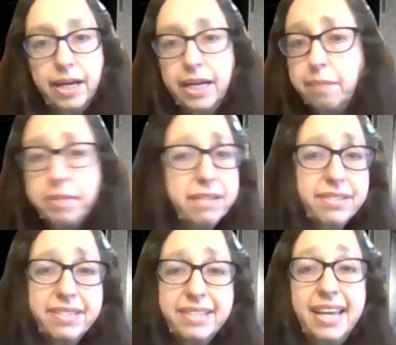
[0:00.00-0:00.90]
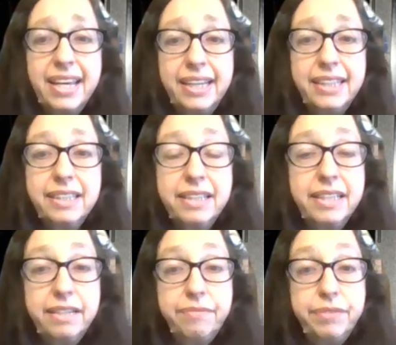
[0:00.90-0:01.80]
And I'm not saying
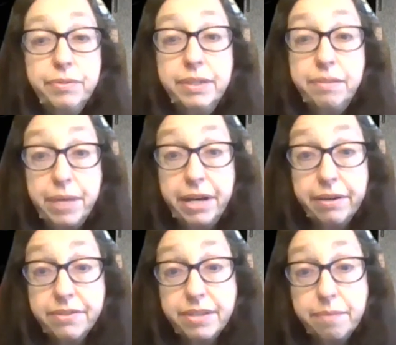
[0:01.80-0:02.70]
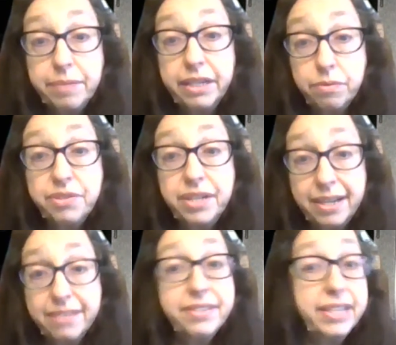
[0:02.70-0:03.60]
that if you can marry somebody who's
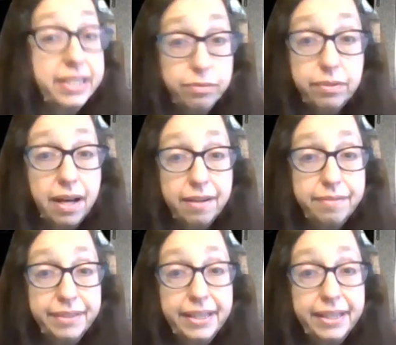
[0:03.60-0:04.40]
nice, that you love,